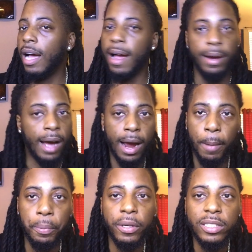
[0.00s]
I
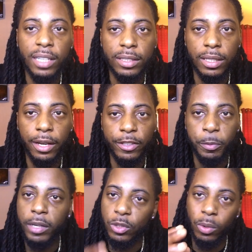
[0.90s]
appreciate the lyrics,
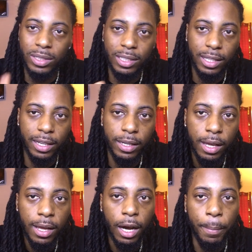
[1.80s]
because once again,
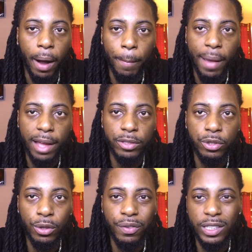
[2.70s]
about Battle
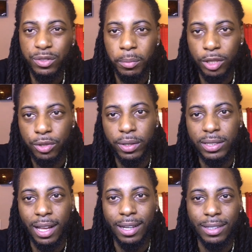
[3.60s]
Truth, he's from the
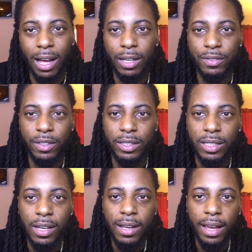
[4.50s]
streets like a lot of us,
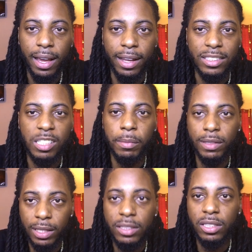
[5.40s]
and some of
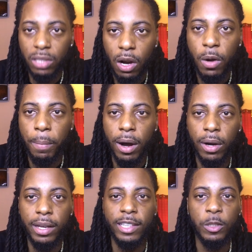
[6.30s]
the things he talk
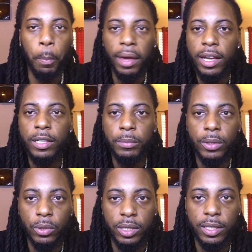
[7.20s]
about is pain
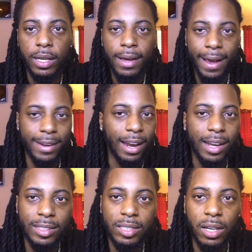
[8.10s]
music. And
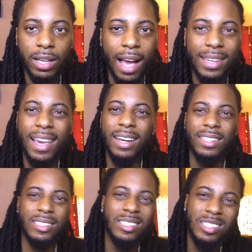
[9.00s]
like I tell you, I can't
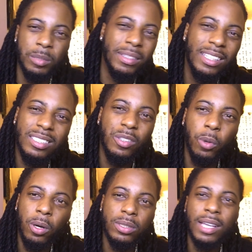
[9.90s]
listen to some Disney
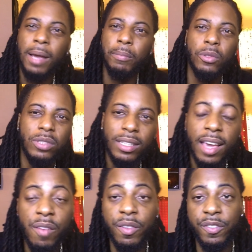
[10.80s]
World type music
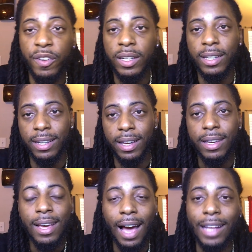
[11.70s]
every fucking
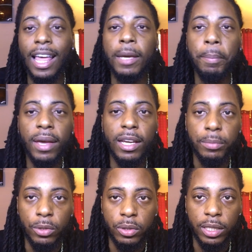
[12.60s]
day. I like
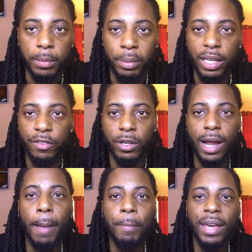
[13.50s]
pain music. Believe it or
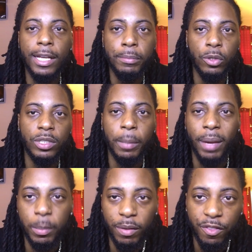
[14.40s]
not, pain music
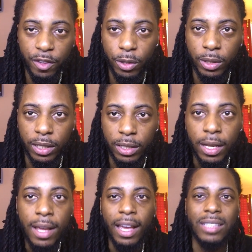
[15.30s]
make me feel good.
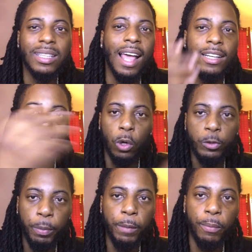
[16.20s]
It's like
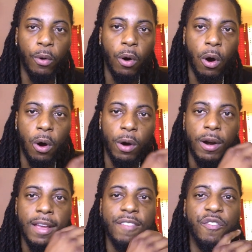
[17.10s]
those people
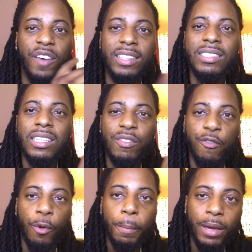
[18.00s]
are venting
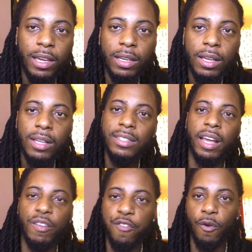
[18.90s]
for me,
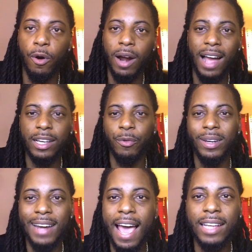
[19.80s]
therefore I can
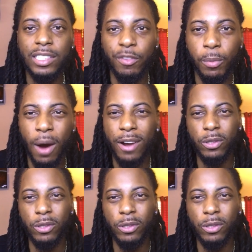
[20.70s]
relax even more. I